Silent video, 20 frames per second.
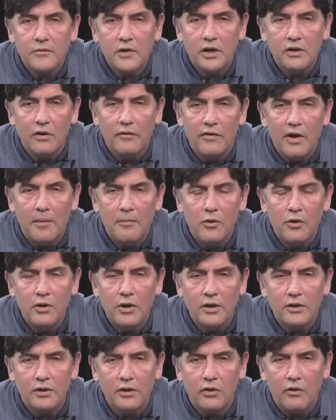November,
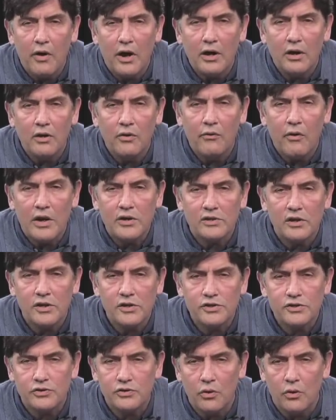and
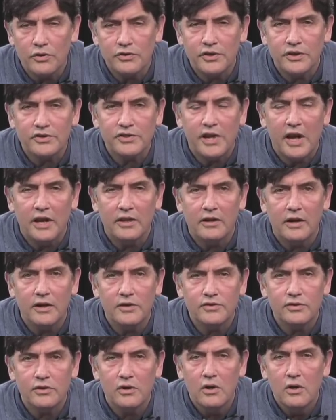congratulations to all 6
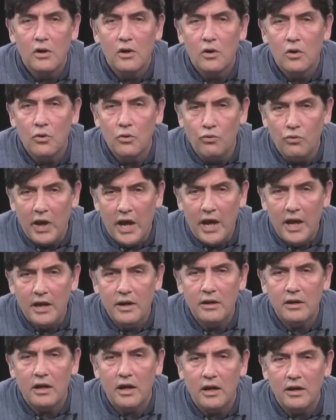candidates who
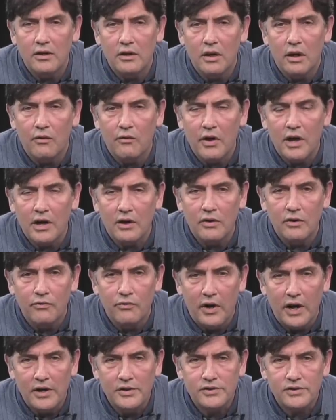ran, and ran a good
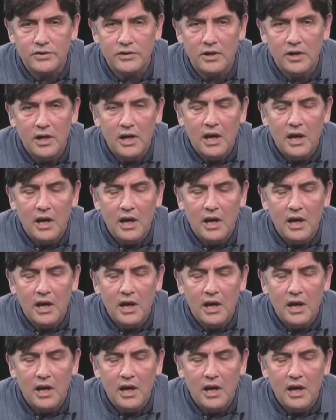race.